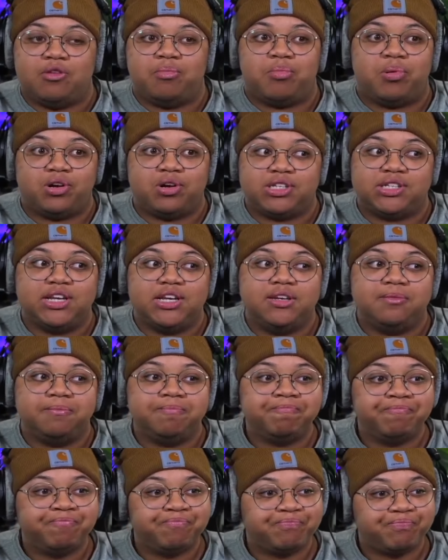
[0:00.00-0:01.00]
person,
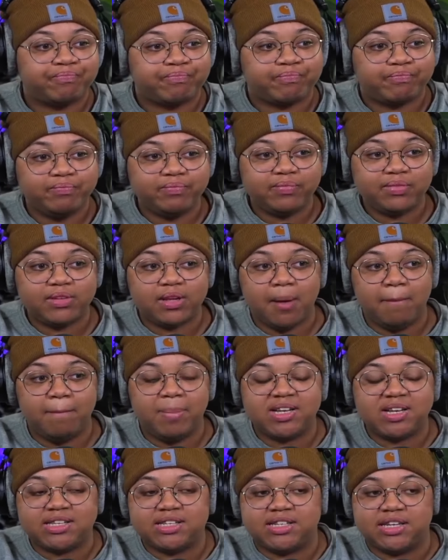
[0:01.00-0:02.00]

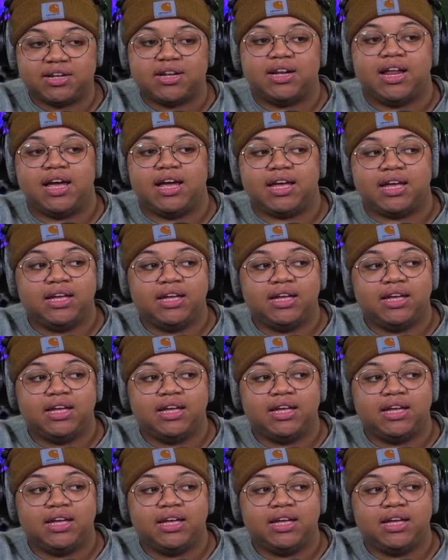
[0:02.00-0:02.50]
but still, like,